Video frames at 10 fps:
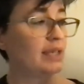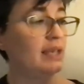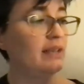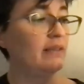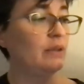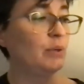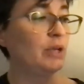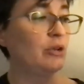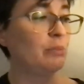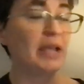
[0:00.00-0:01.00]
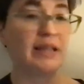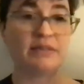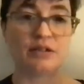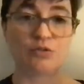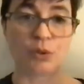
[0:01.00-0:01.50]
EasyReader
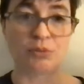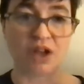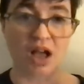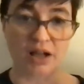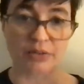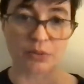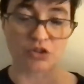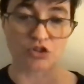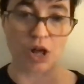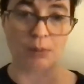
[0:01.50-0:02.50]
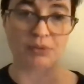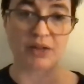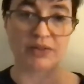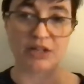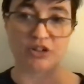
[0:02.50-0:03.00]
pasted from docs was a
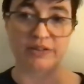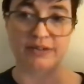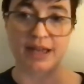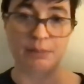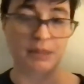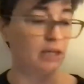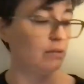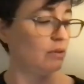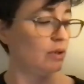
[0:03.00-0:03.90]
dropdown that just happened.